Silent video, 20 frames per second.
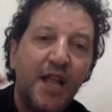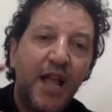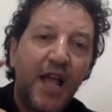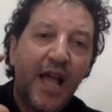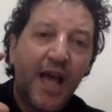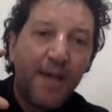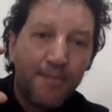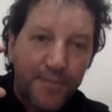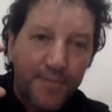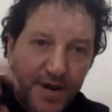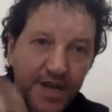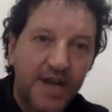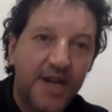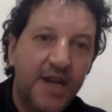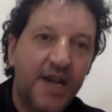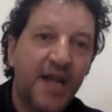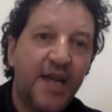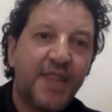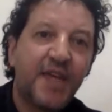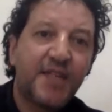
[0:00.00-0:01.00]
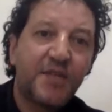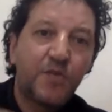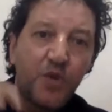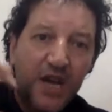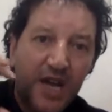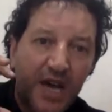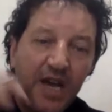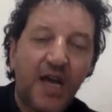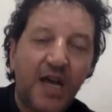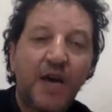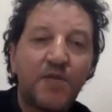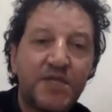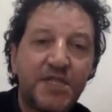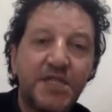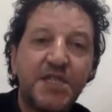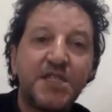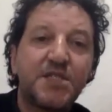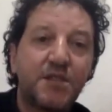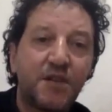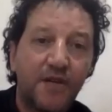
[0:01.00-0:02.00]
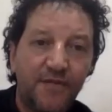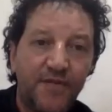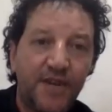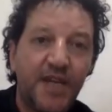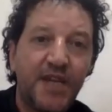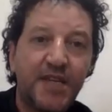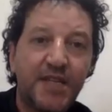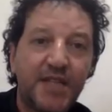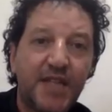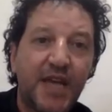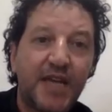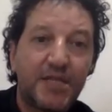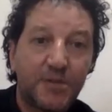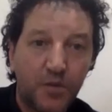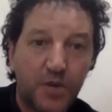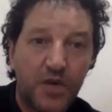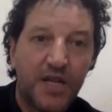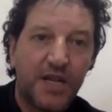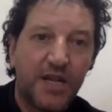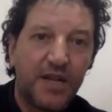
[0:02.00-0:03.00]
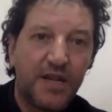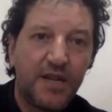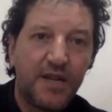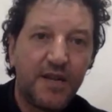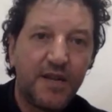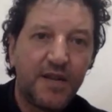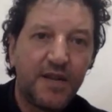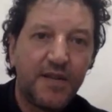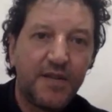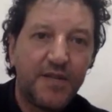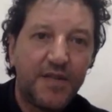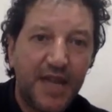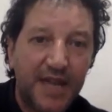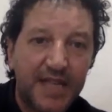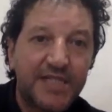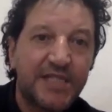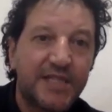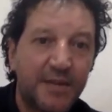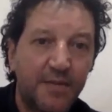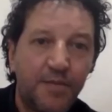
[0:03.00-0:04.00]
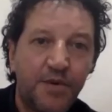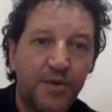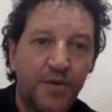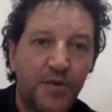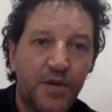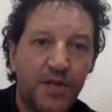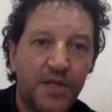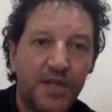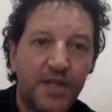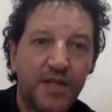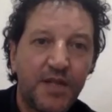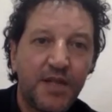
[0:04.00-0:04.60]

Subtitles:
umbrella that will allow cease conflict as well. That's number one.